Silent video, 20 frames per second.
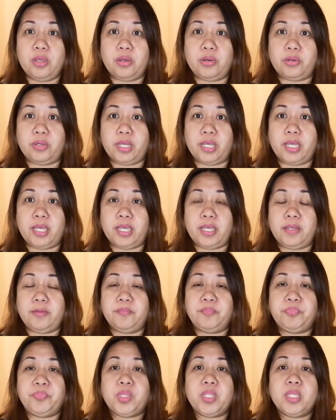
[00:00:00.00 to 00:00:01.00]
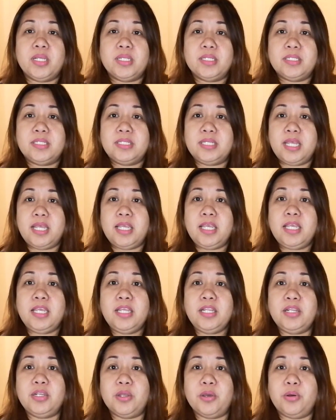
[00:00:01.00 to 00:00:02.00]
Okay?
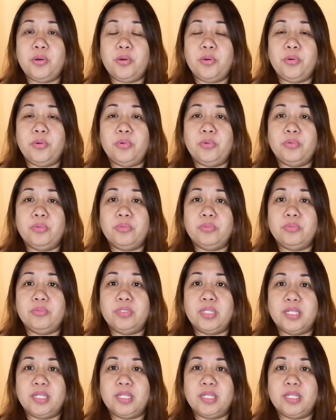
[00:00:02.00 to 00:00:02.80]
Saying no